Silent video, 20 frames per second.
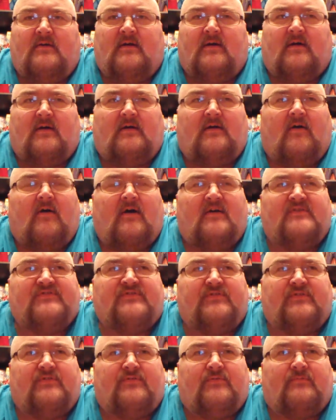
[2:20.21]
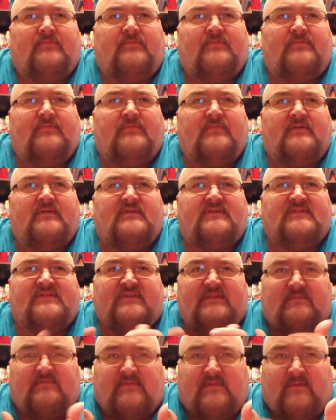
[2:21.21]
uh, costume, and
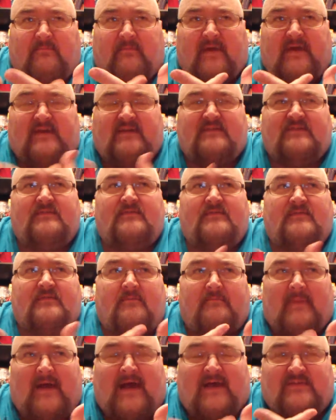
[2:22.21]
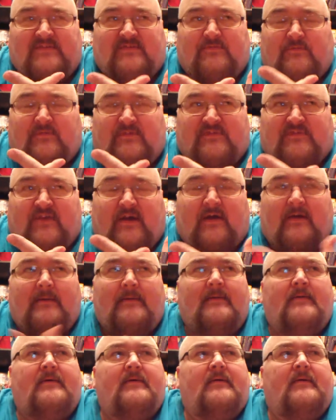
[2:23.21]
just the mace, the mask was uh,
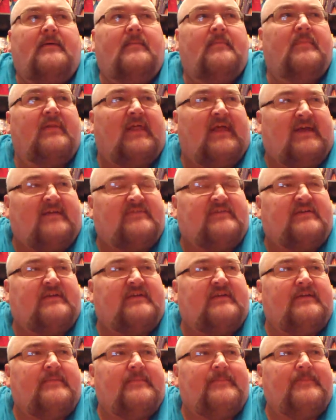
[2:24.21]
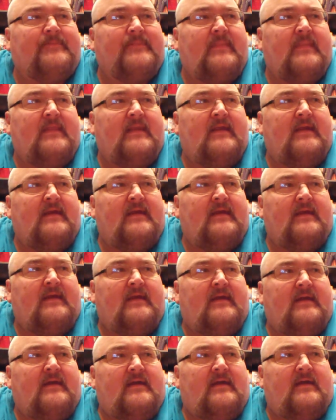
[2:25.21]
plastic,
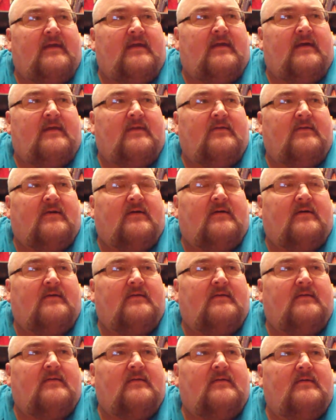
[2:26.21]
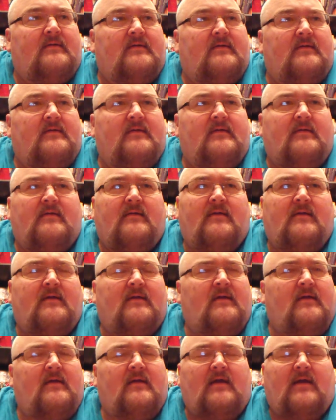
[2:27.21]
and uh,
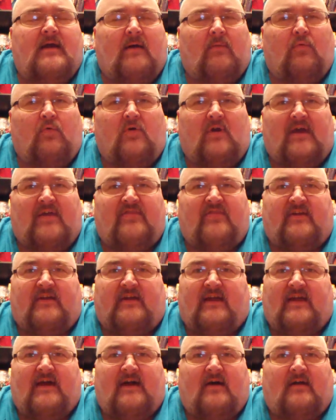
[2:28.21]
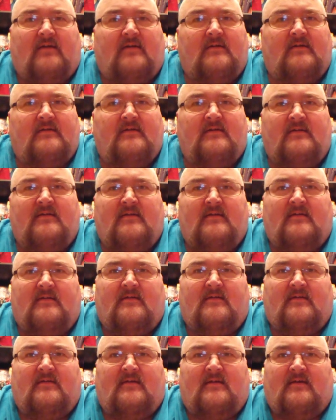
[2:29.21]
I wore that thing out.
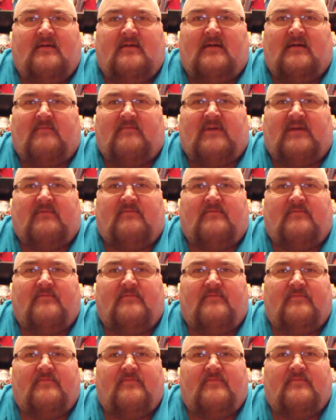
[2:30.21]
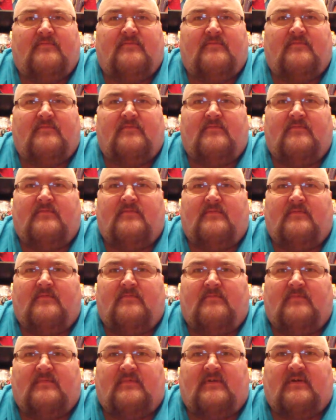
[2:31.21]
I mean,
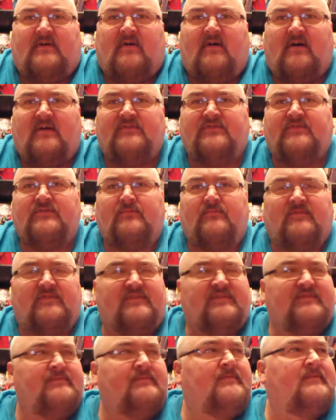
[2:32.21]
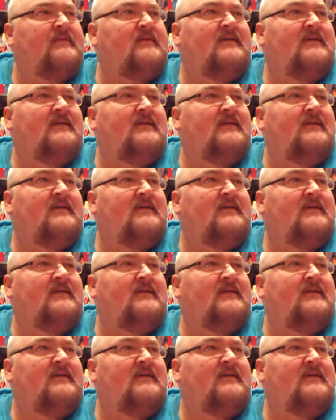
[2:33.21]
the costume was